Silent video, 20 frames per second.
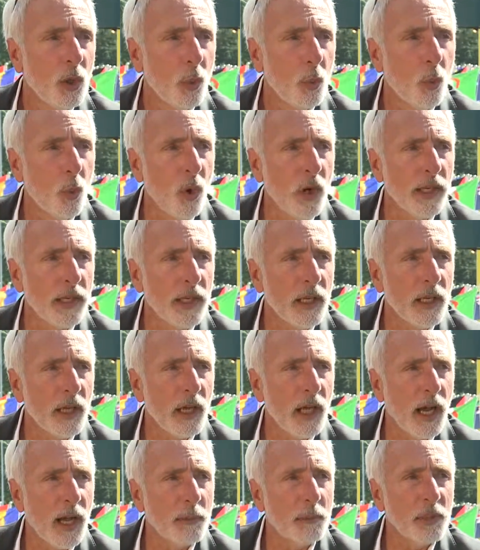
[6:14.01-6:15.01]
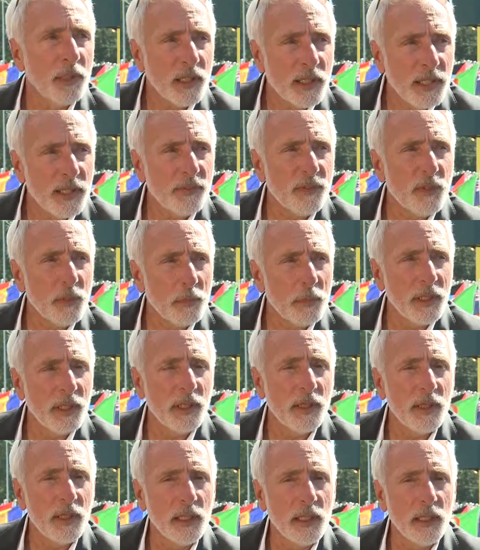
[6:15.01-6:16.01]
what I believe to
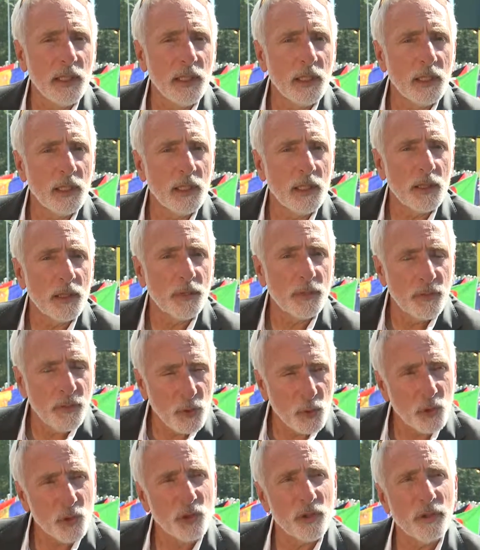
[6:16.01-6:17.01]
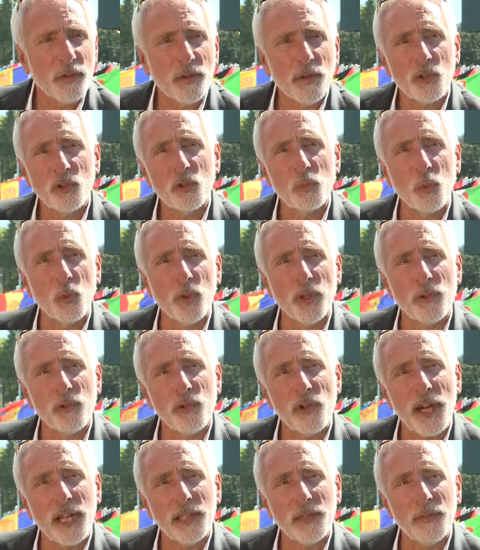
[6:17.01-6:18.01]
be the, the future of the sport of
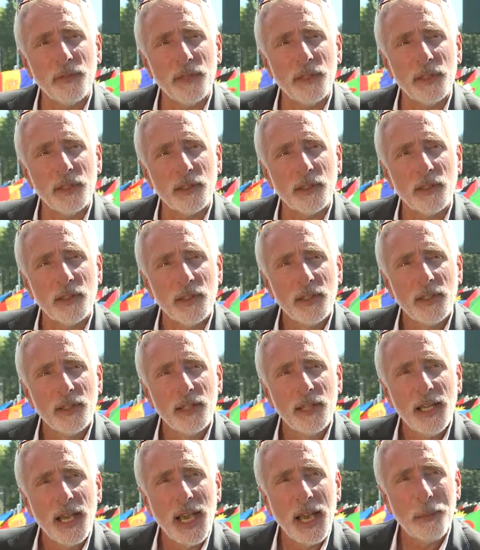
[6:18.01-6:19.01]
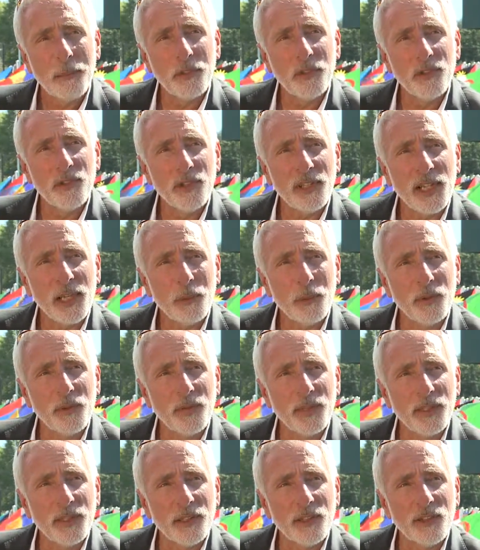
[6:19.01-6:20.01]
track and field happens at Hayward
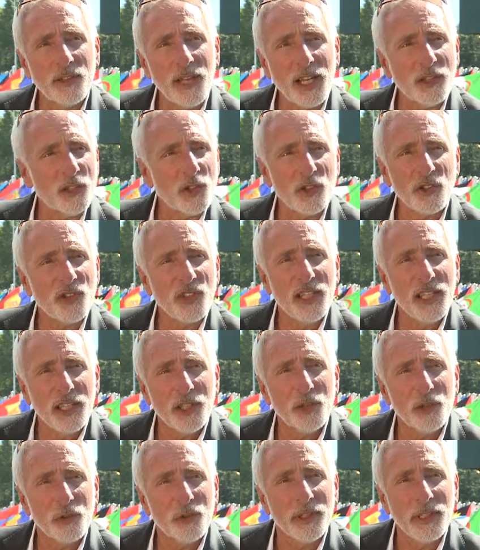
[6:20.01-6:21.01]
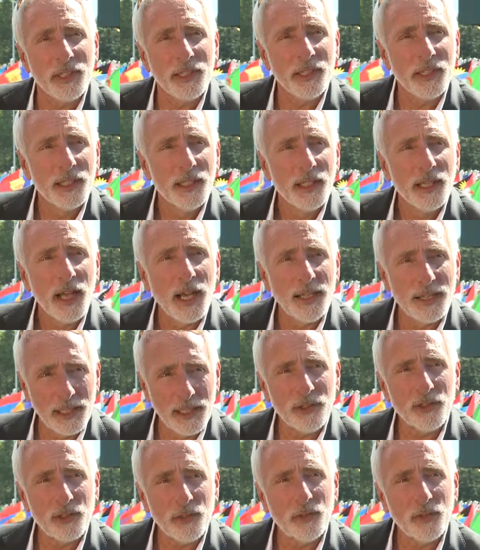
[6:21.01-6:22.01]
Field. It's not just the history, I
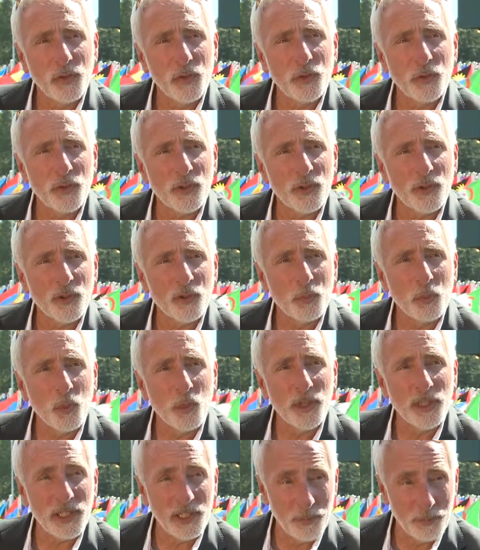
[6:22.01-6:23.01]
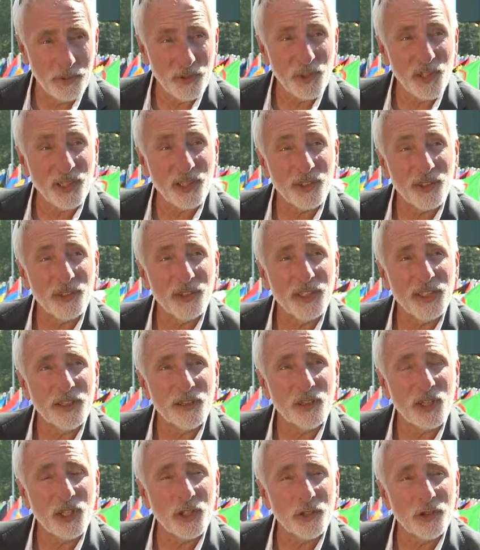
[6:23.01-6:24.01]
think it's the future of the sport, in particular in this
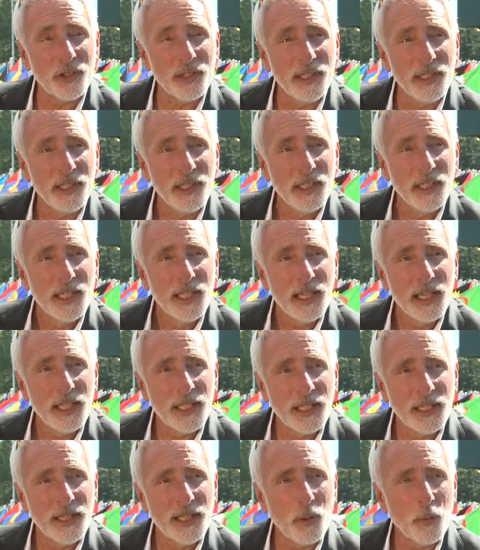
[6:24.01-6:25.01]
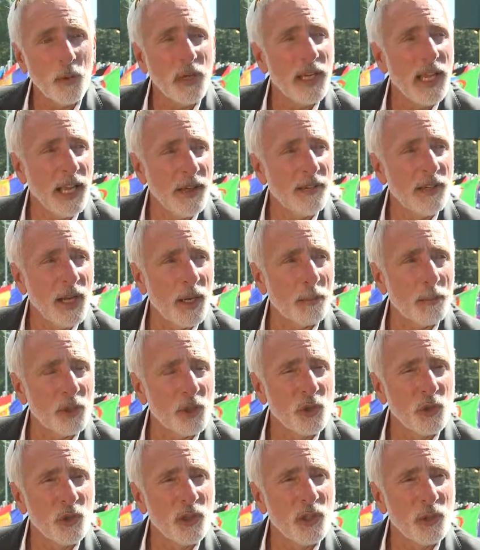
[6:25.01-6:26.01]
country. And I think we have an
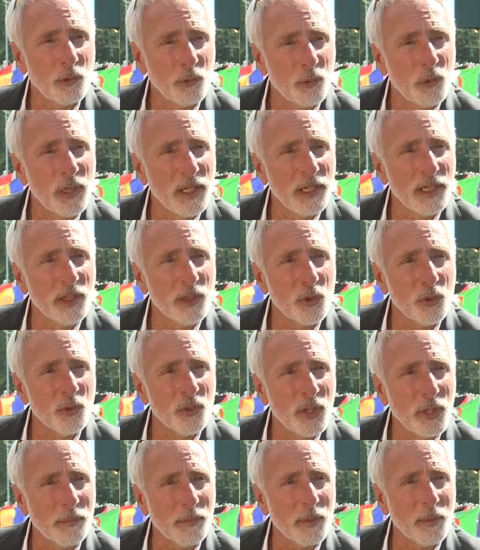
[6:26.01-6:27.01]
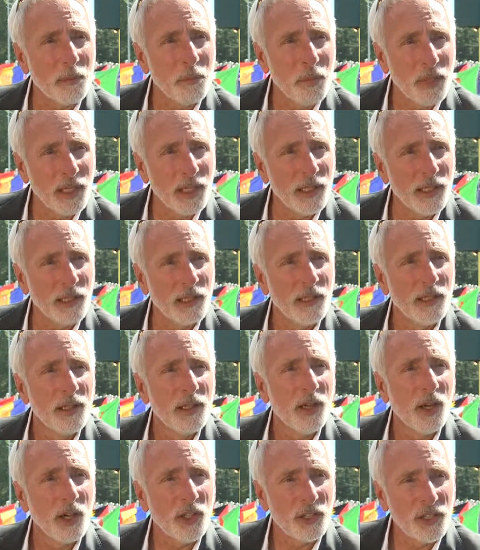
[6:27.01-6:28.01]
opportunity to really do something big,
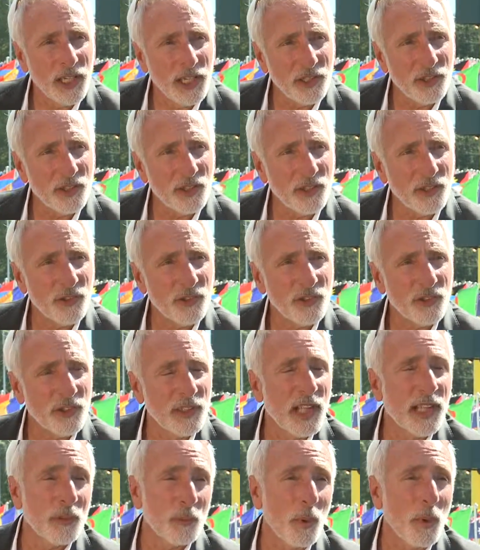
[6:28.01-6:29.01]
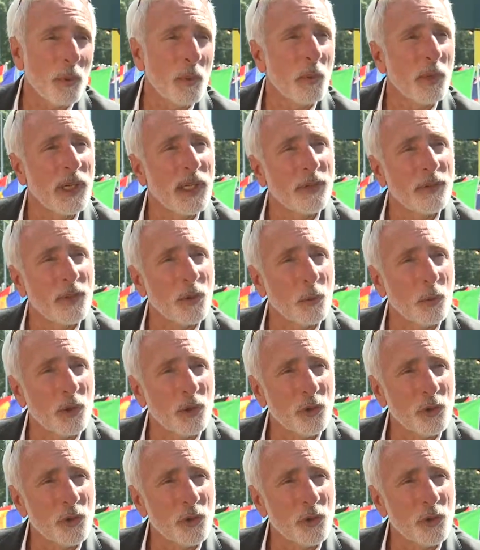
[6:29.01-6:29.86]
audacious, and that's why we went after the World